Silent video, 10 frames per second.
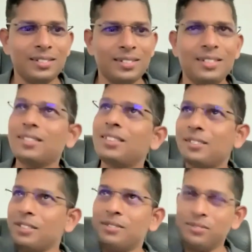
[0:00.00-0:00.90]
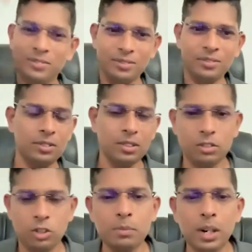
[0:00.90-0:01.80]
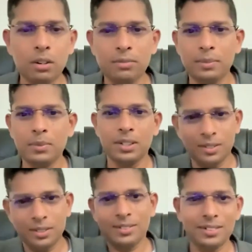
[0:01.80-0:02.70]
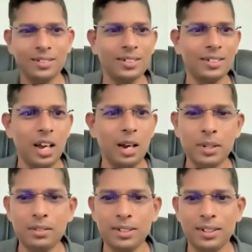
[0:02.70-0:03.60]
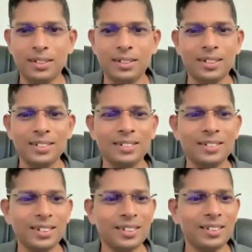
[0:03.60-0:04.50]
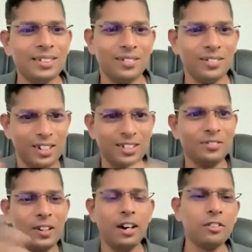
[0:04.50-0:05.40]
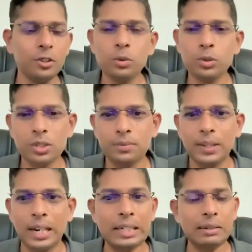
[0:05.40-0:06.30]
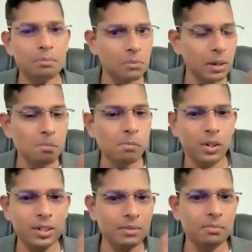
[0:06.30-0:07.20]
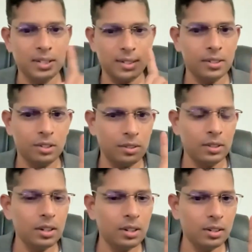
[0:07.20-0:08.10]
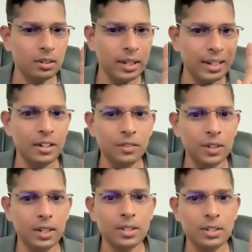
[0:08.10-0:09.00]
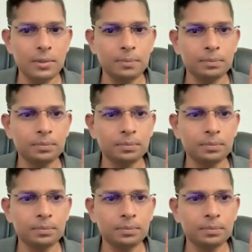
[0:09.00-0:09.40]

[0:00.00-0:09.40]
That will drop down from the cabin, and what we have to use. And the important message there they give is,